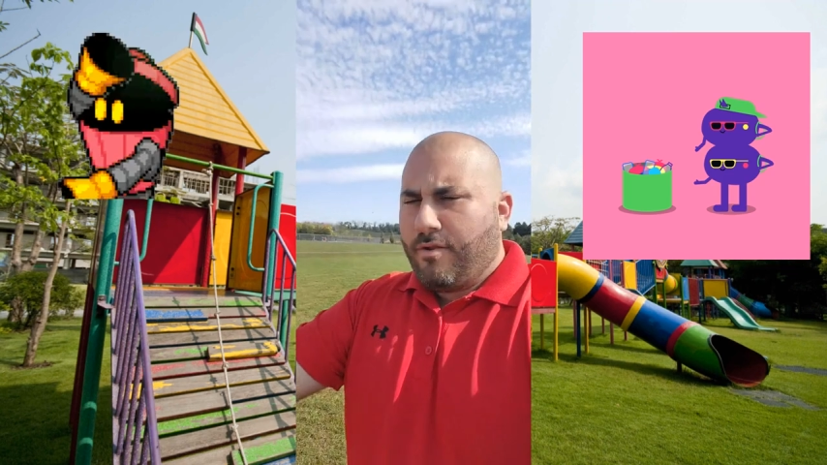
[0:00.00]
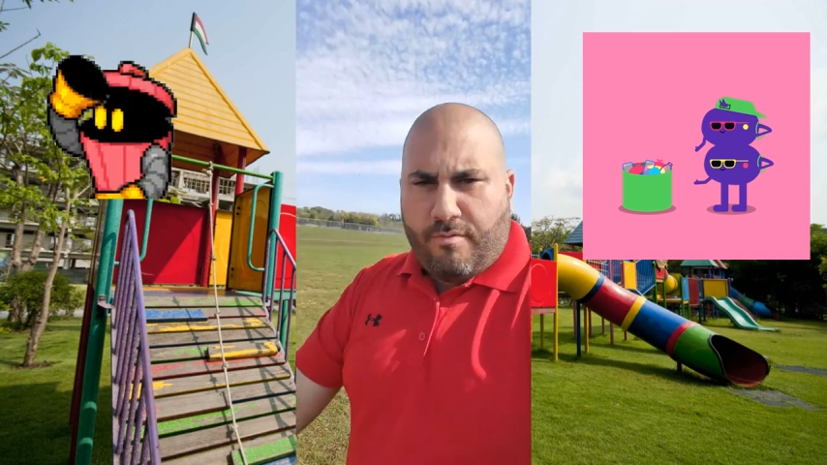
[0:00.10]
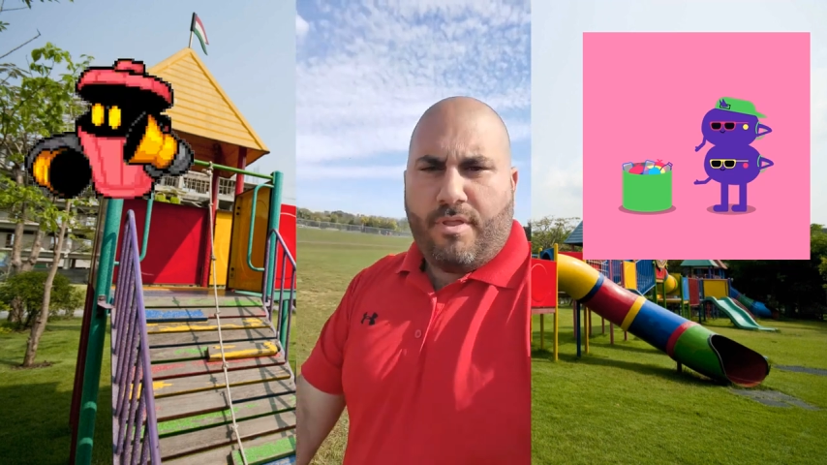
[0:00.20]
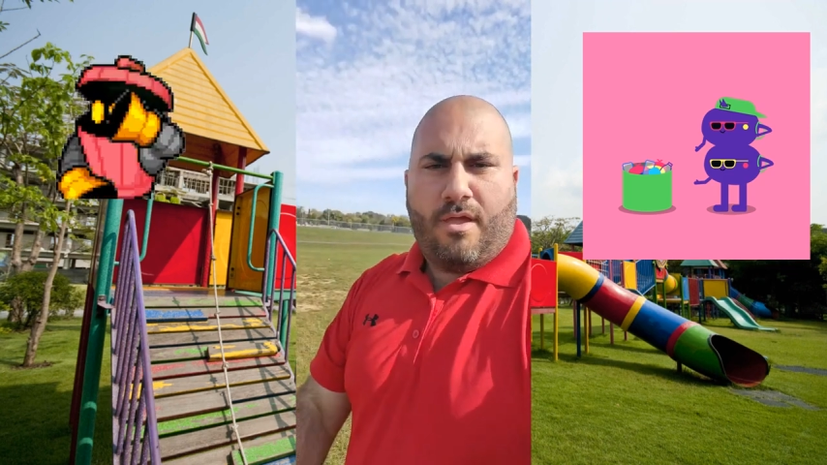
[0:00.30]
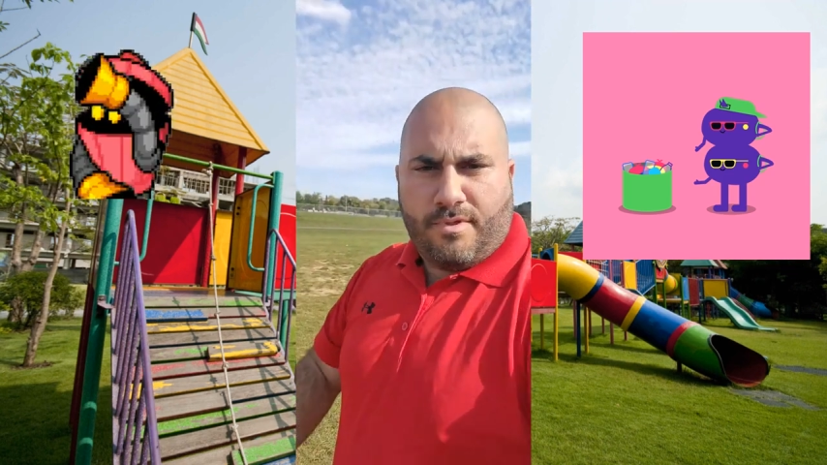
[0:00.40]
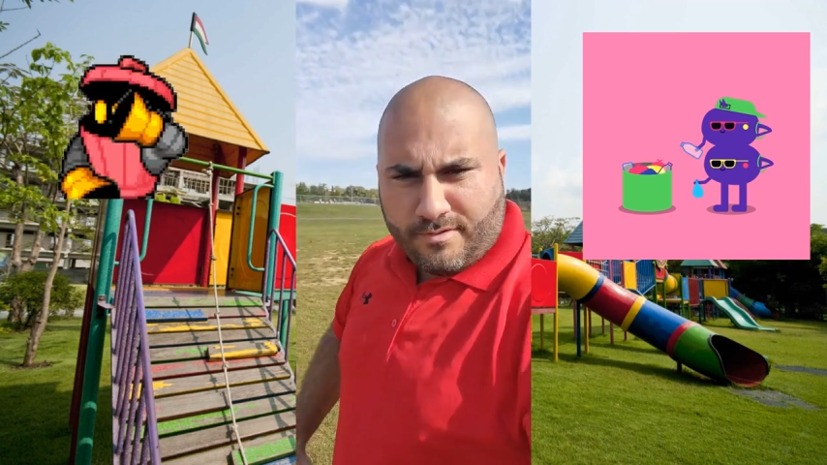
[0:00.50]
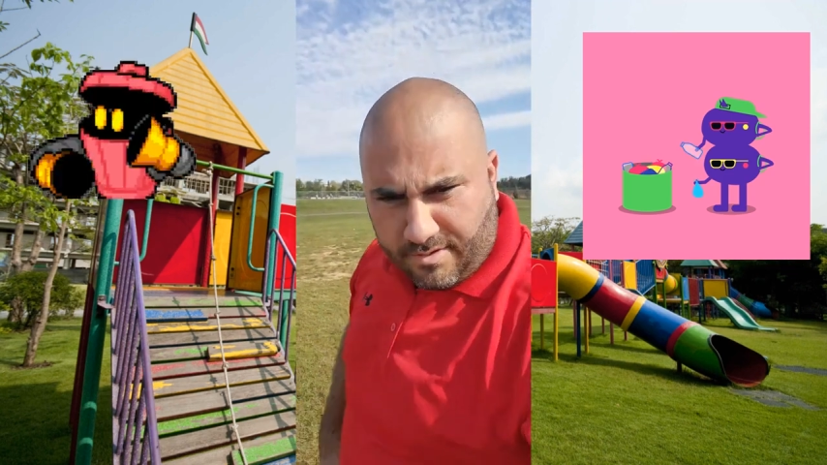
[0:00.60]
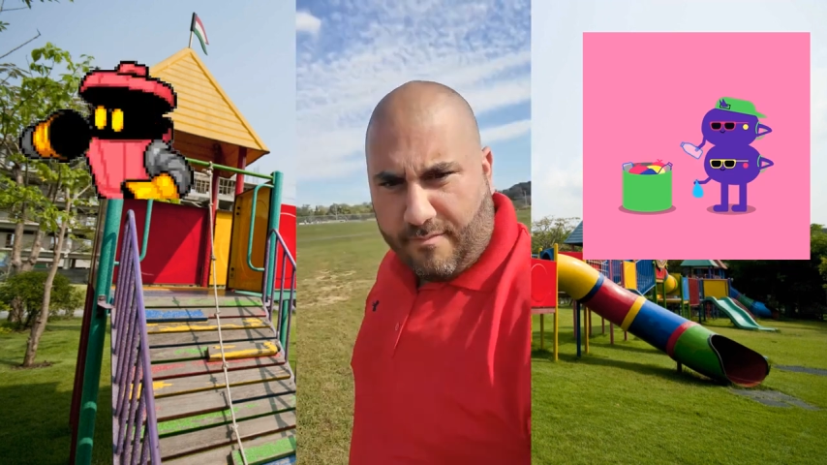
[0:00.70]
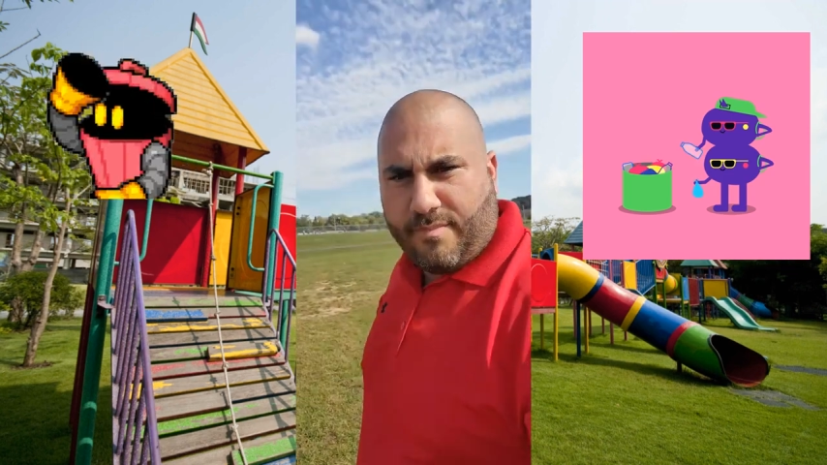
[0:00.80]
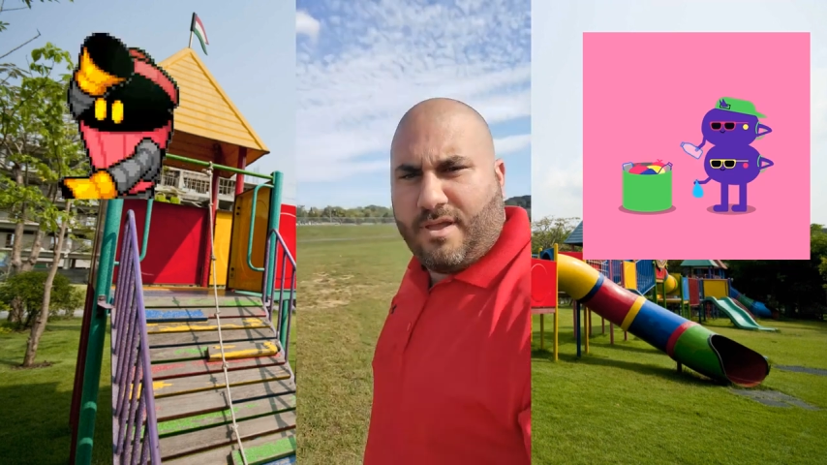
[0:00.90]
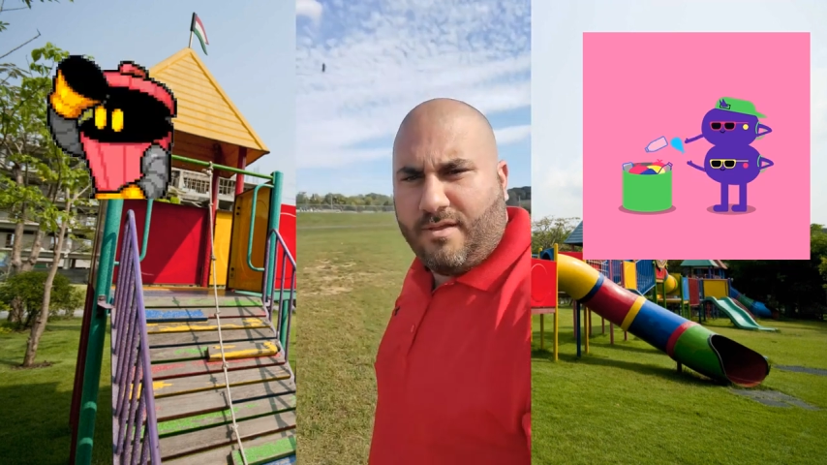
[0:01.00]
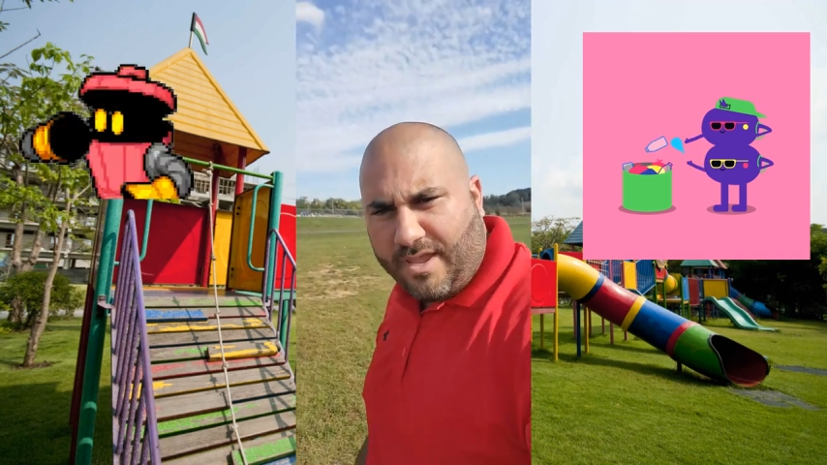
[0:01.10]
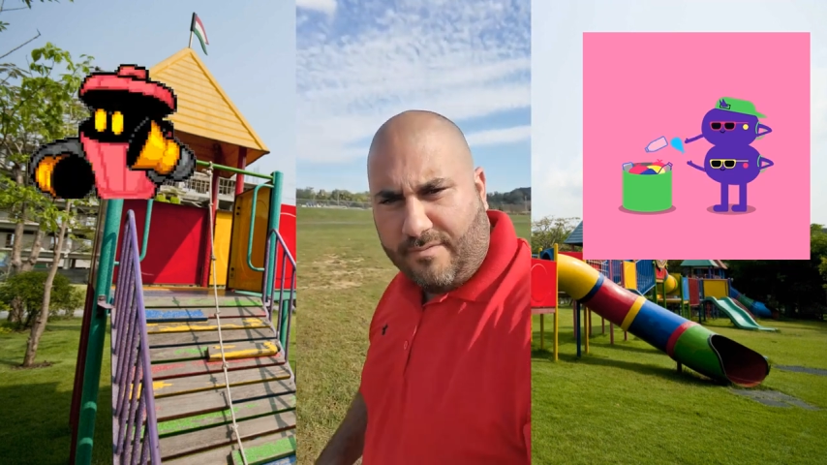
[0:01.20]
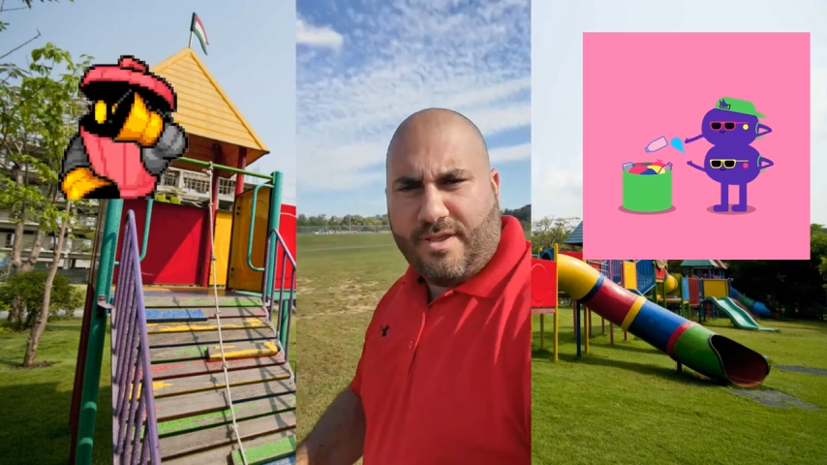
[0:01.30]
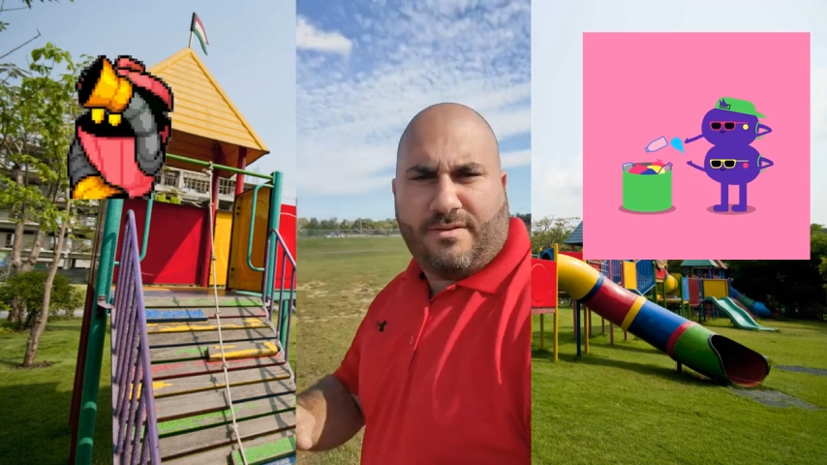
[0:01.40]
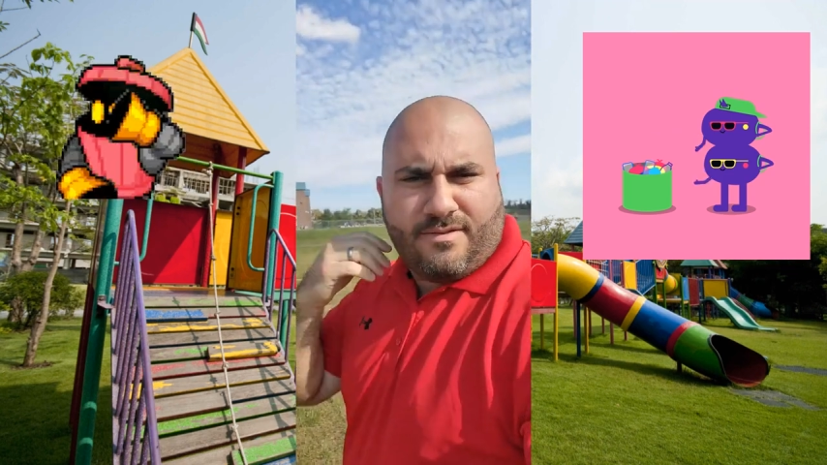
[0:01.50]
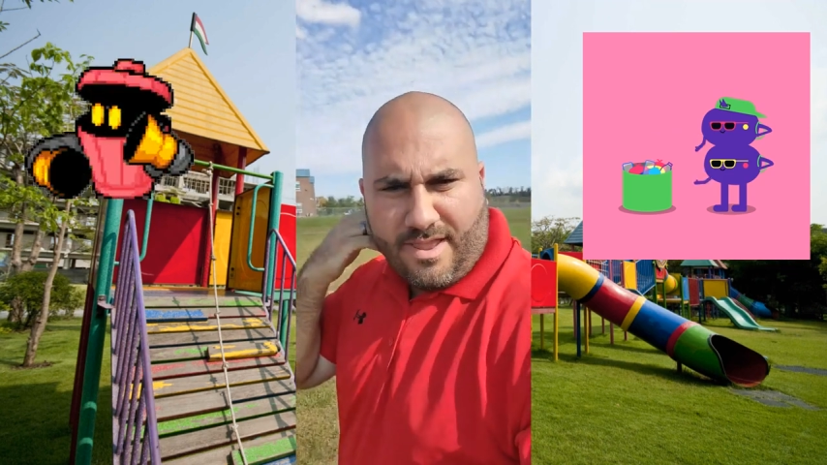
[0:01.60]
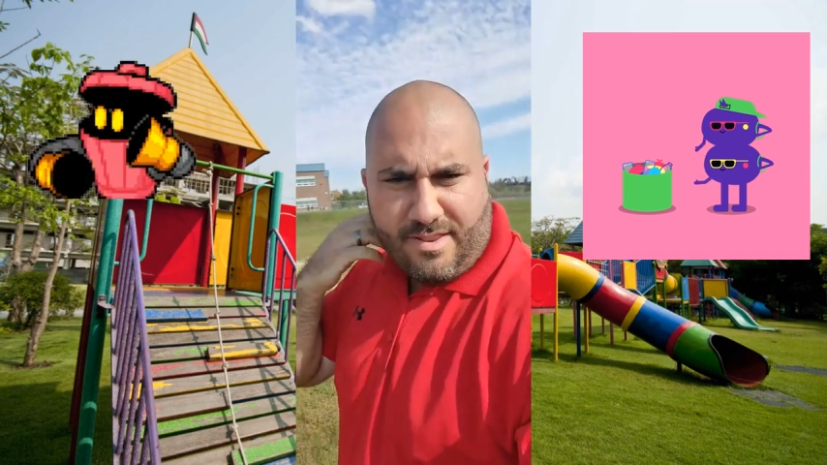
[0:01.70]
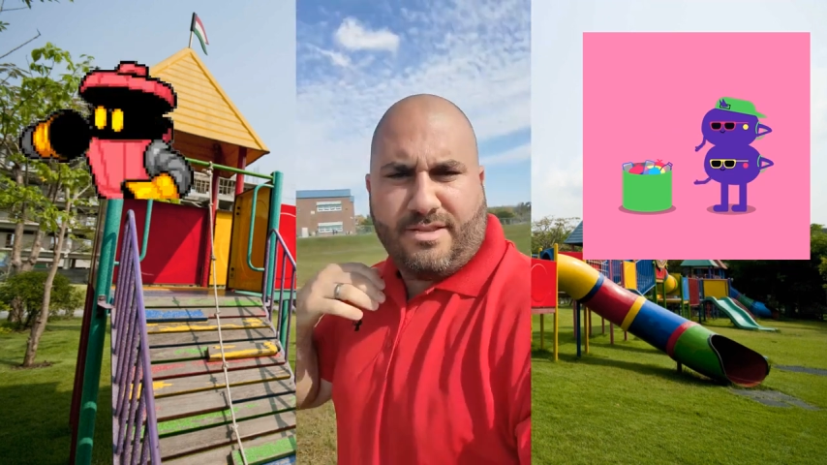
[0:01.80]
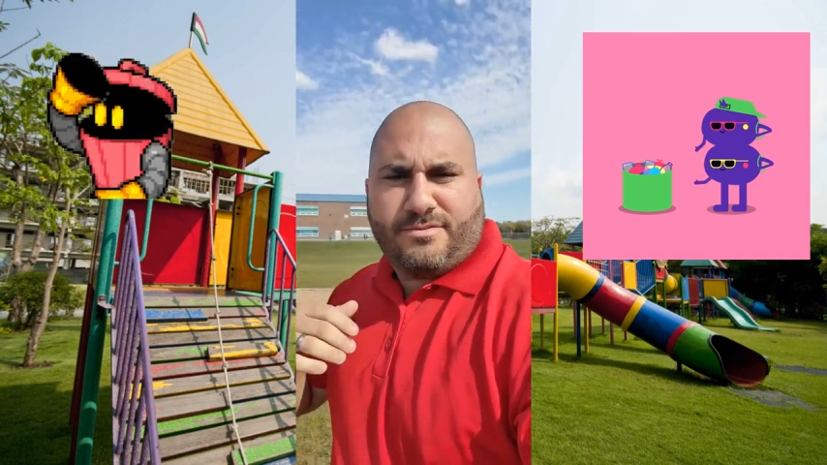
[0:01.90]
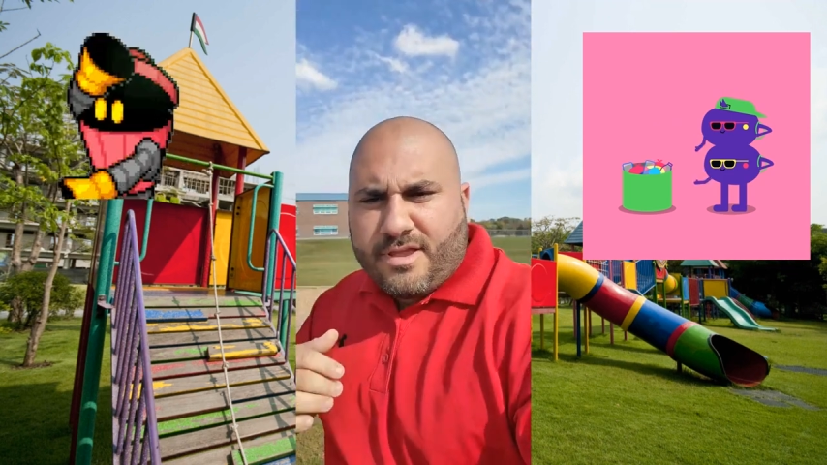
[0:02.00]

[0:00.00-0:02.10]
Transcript: This got me upset and I wanted